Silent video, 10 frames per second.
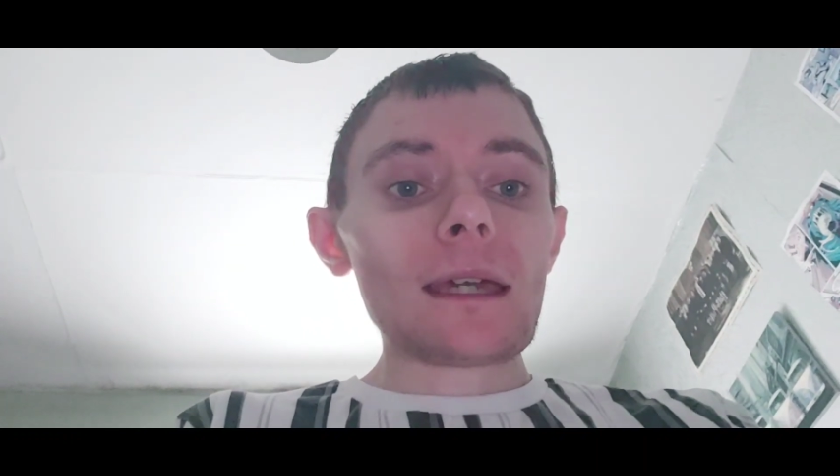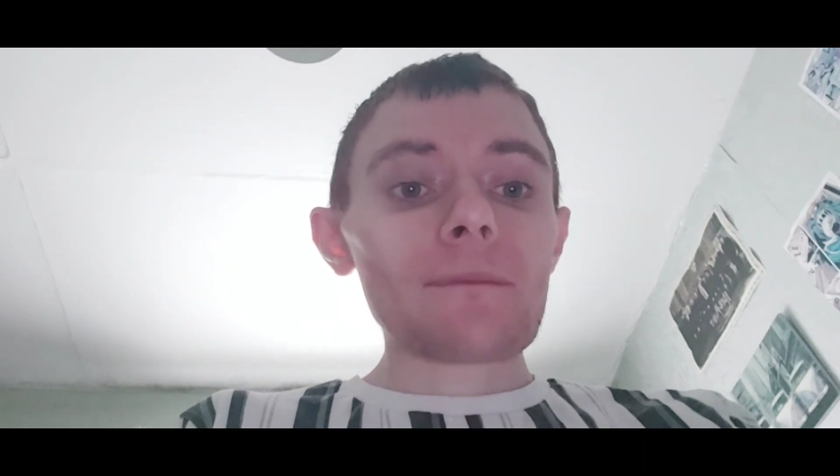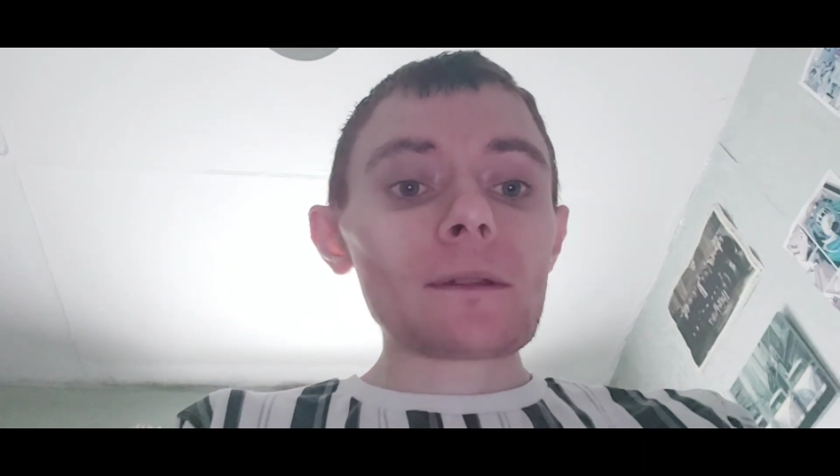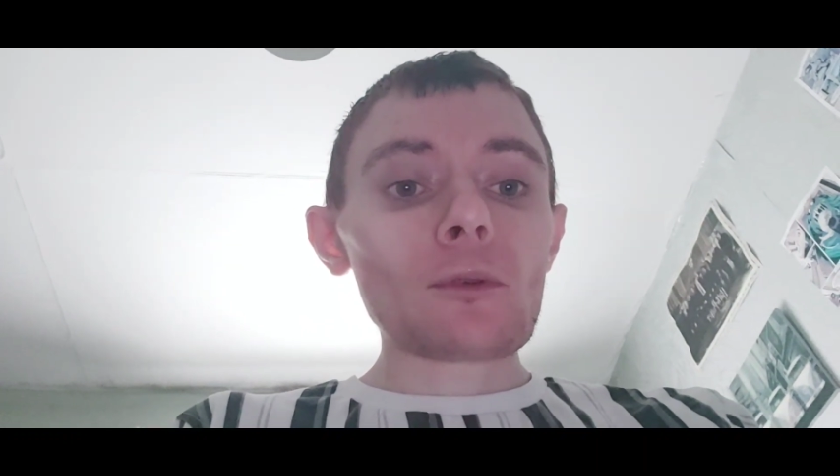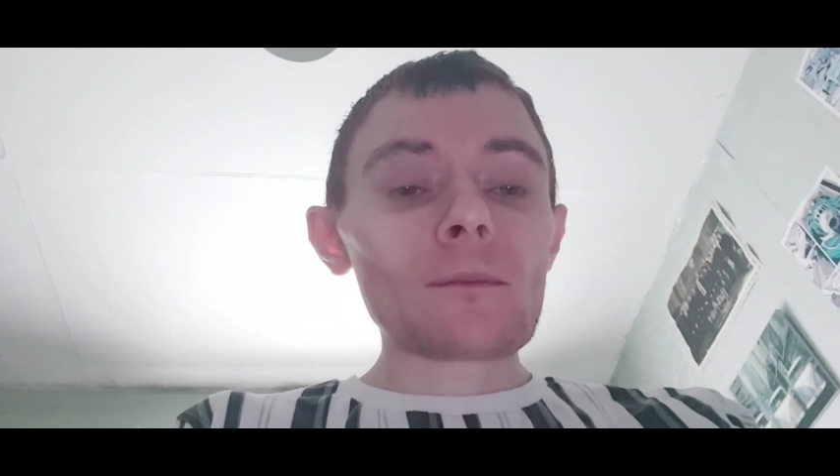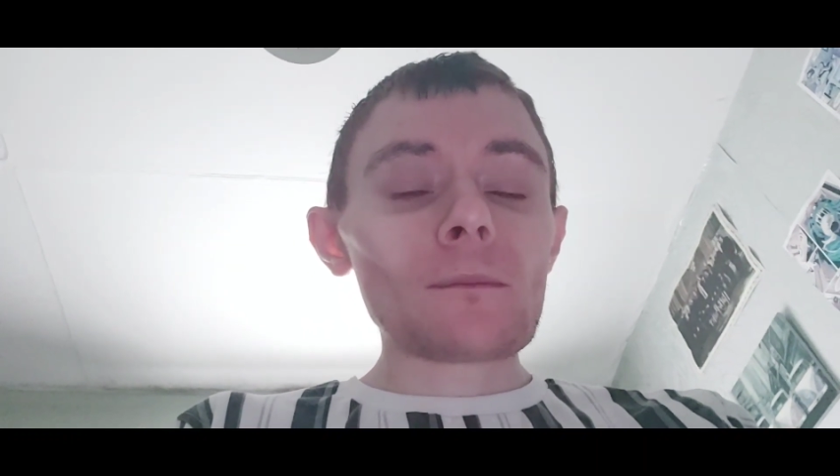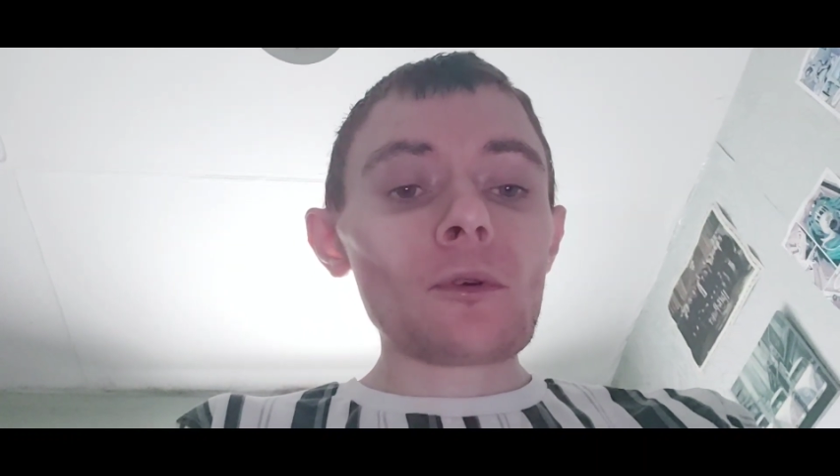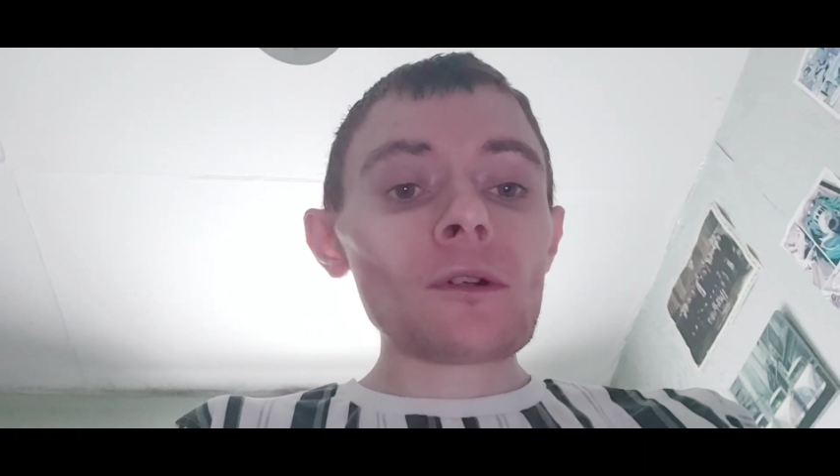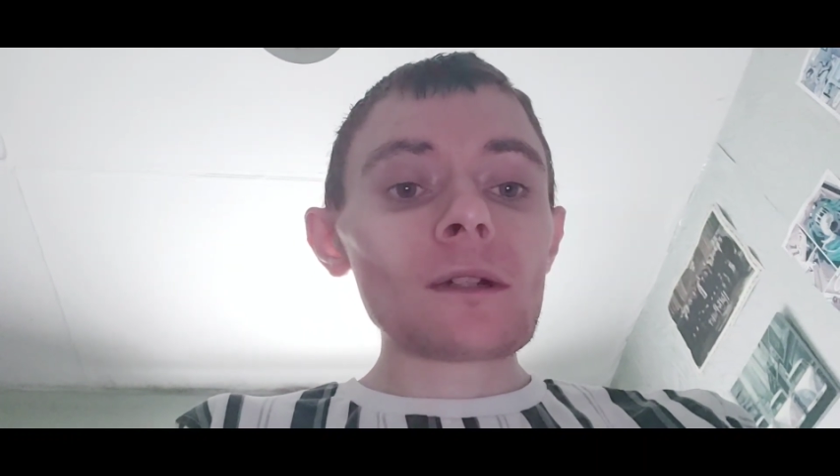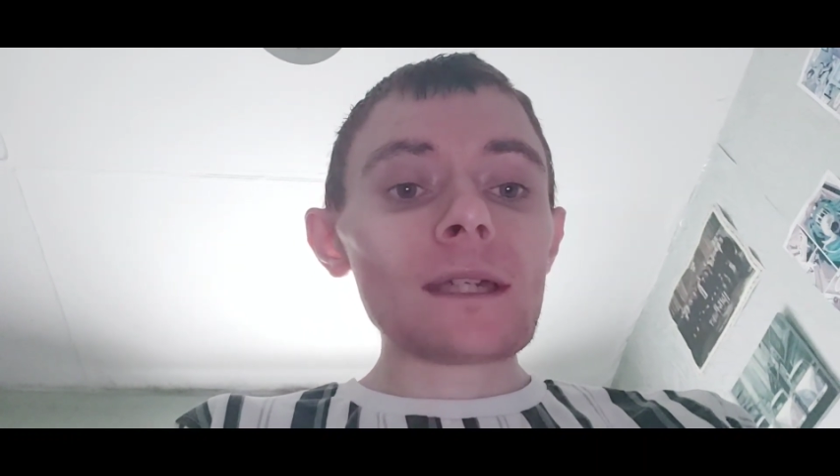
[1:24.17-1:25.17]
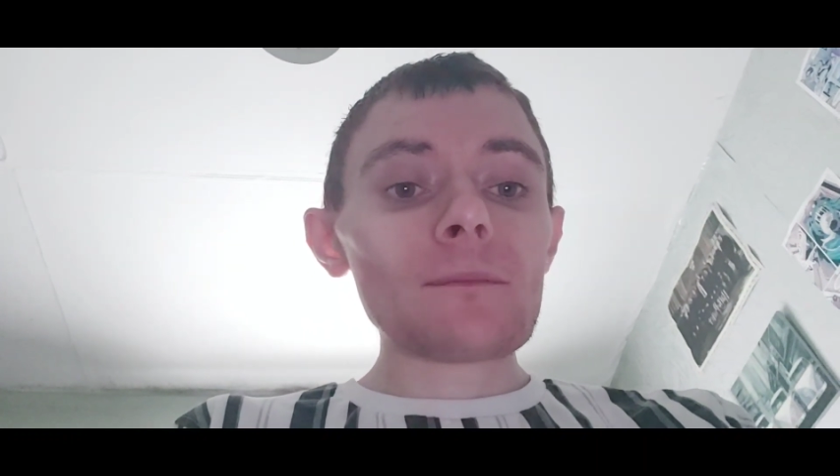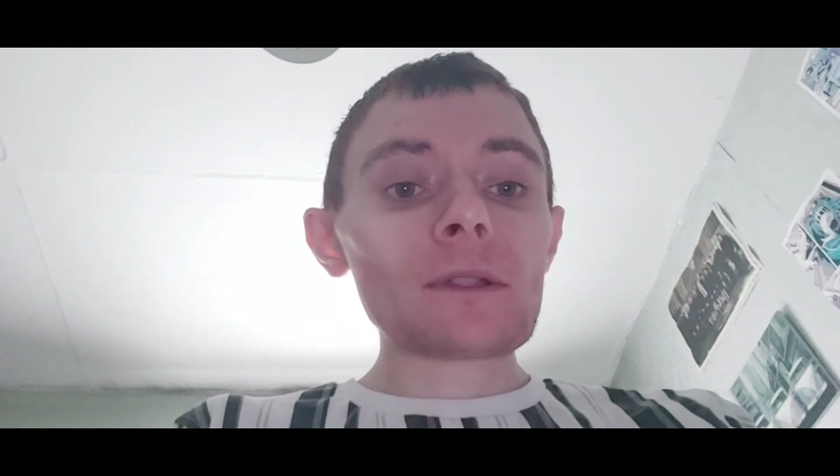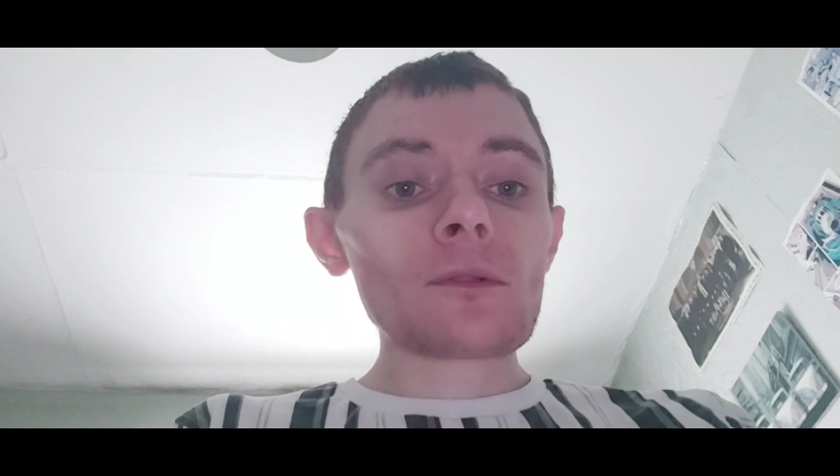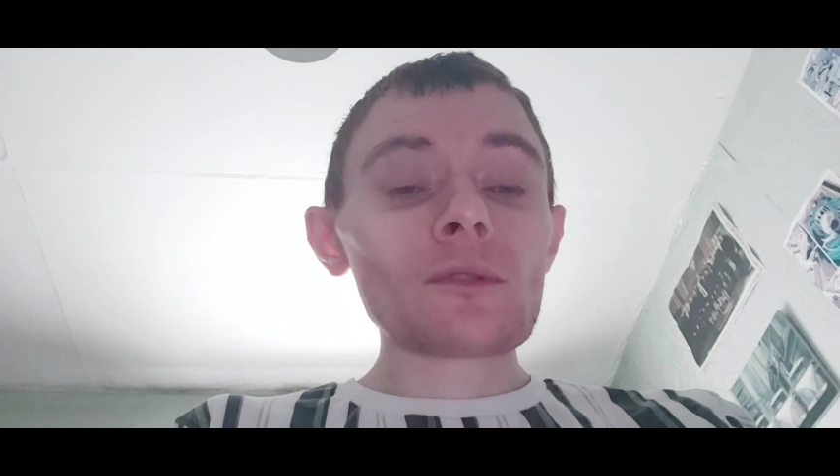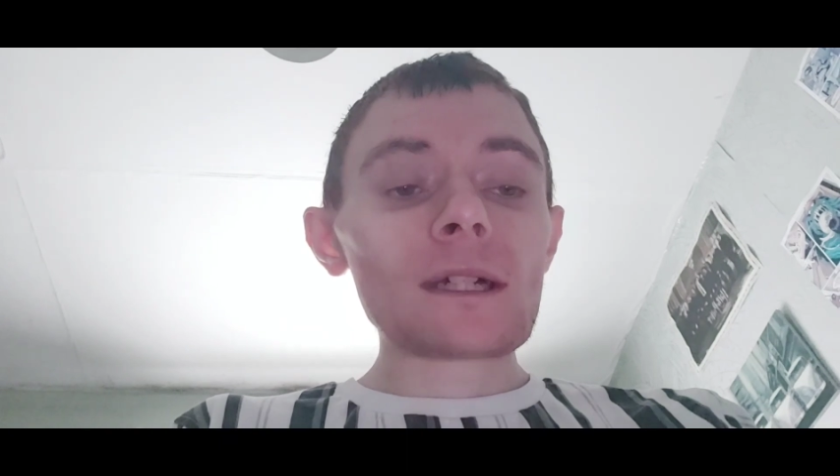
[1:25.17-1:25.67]
If you want more, let
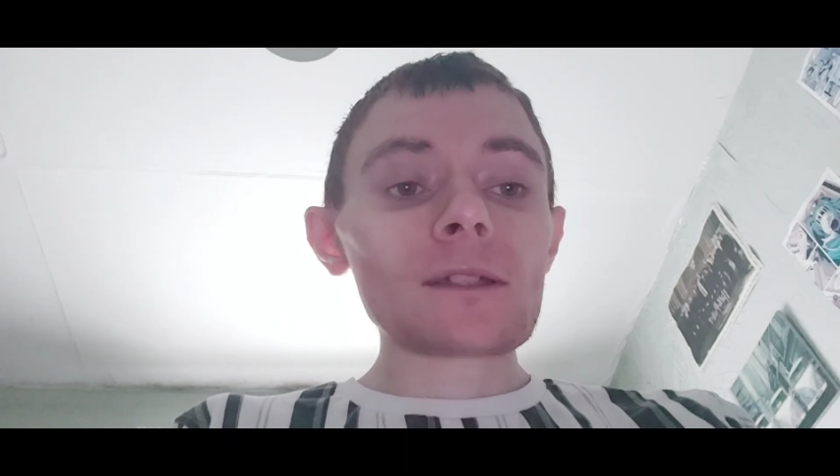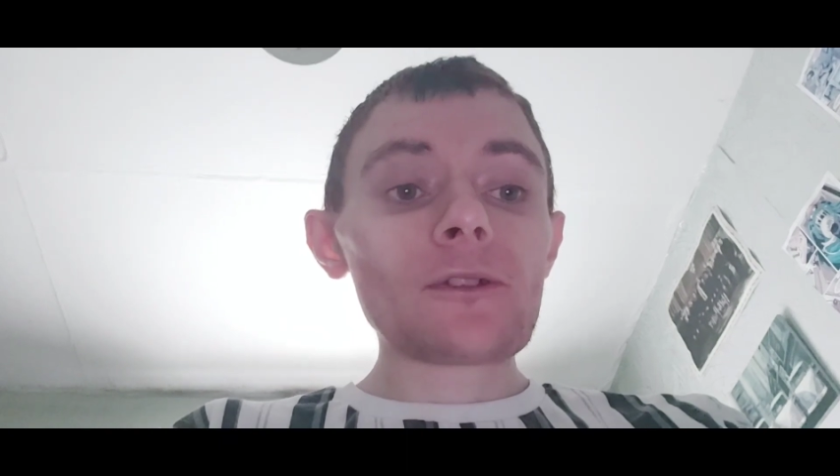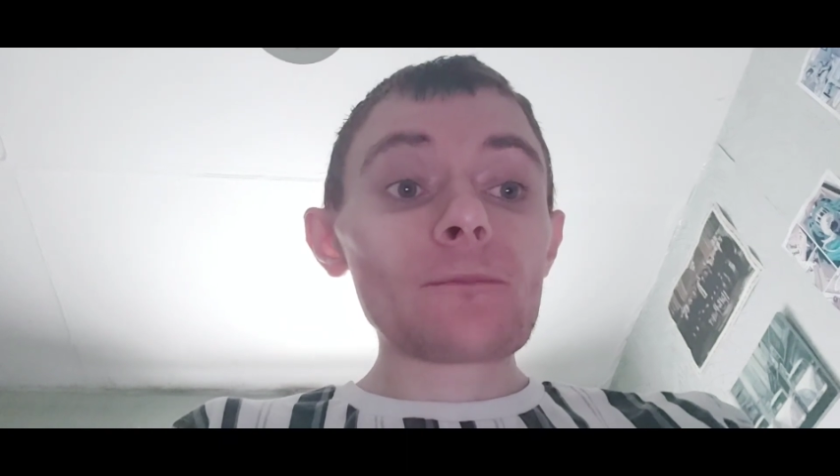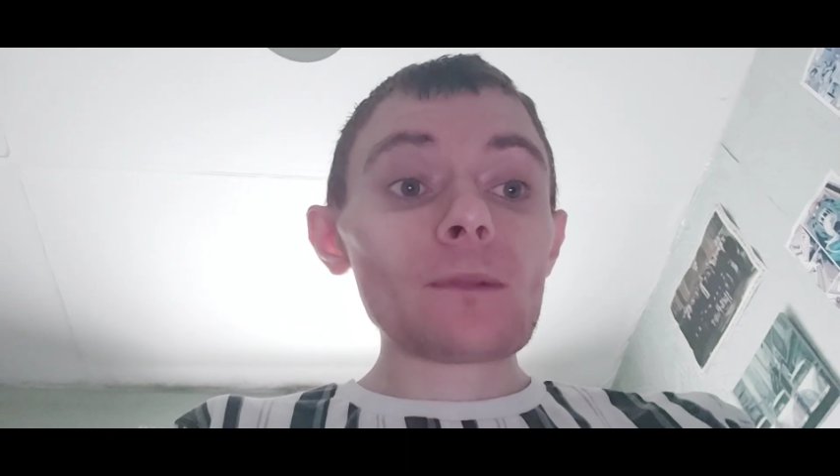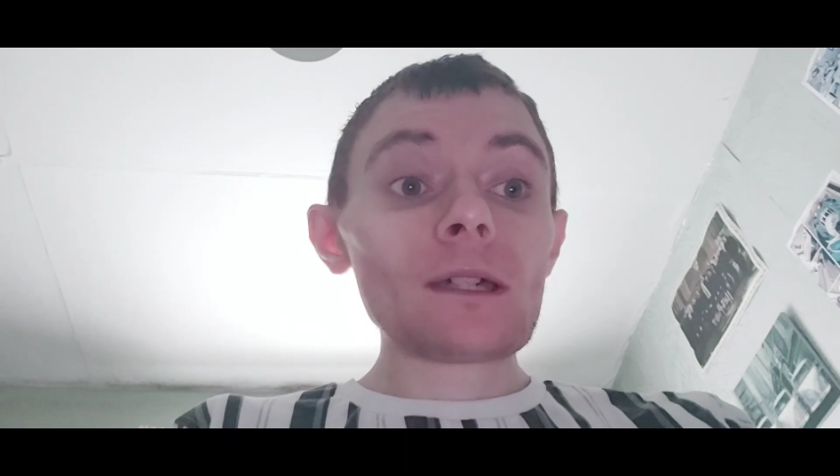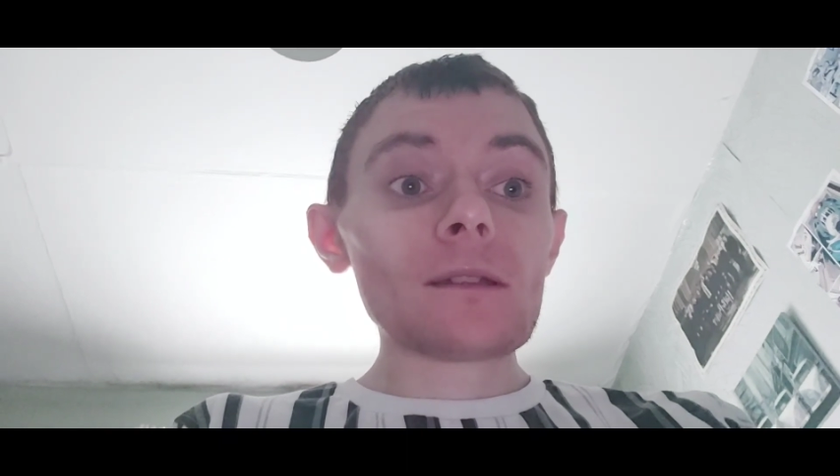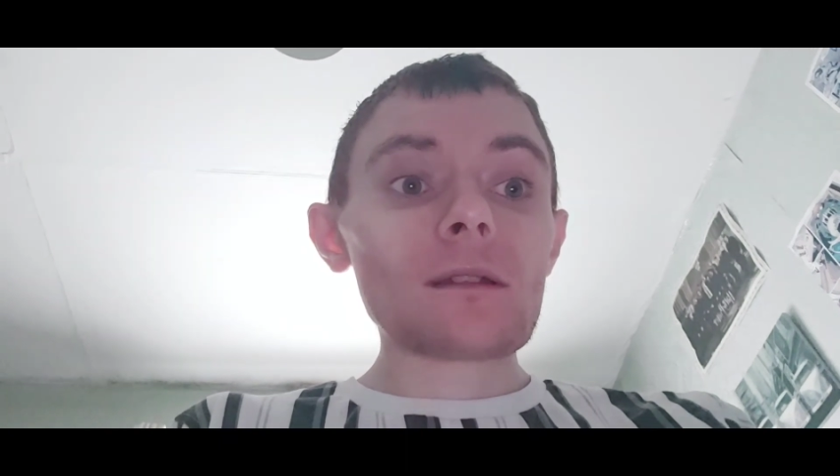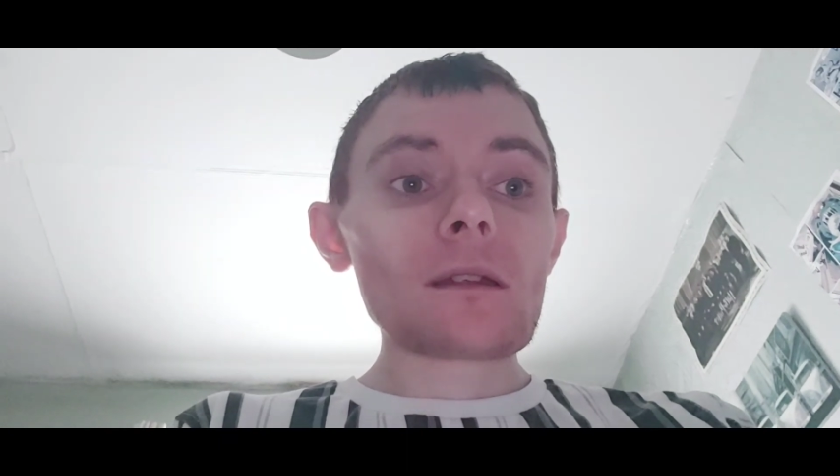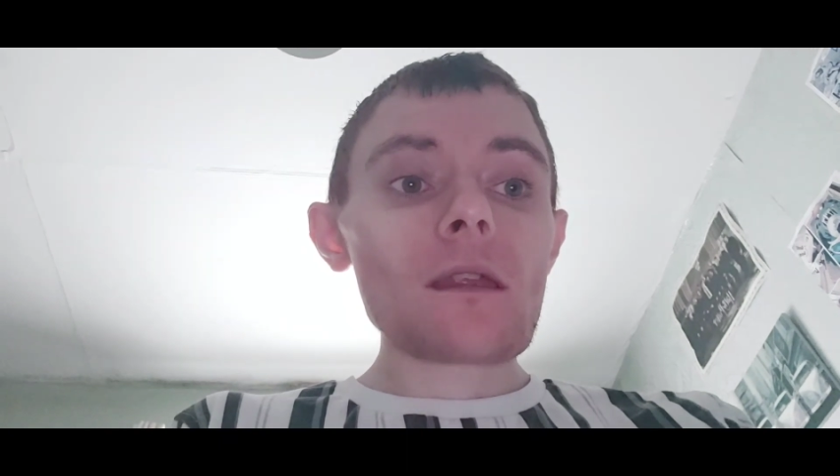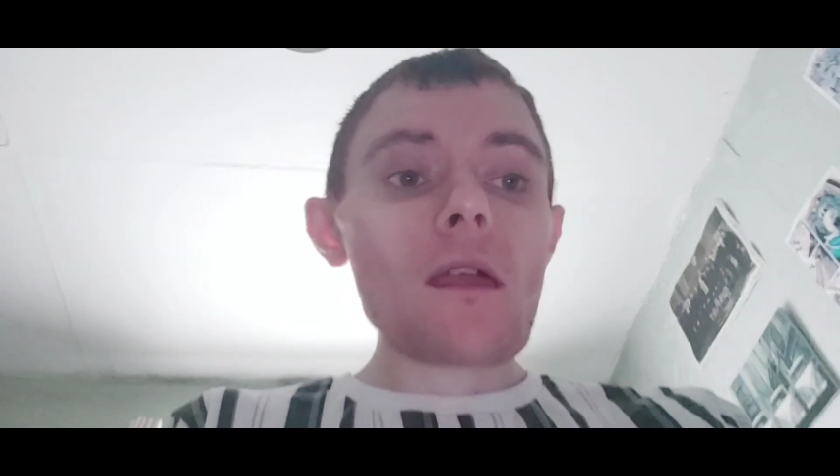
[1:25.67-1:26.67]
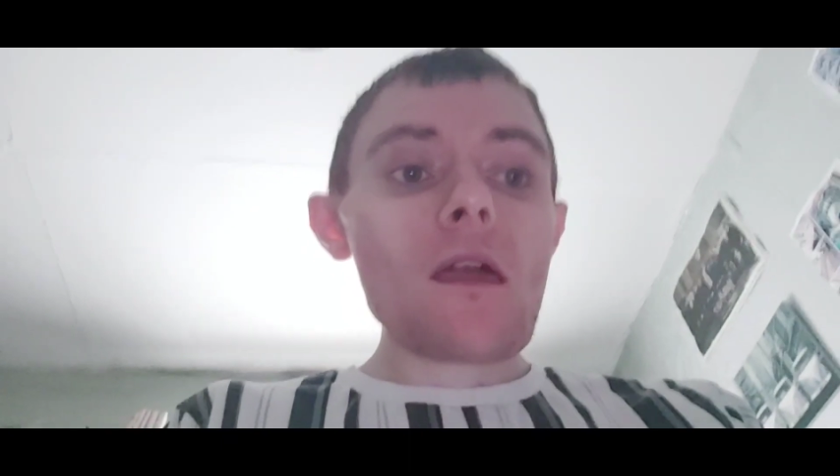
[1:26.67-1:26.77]
me know and goodbye.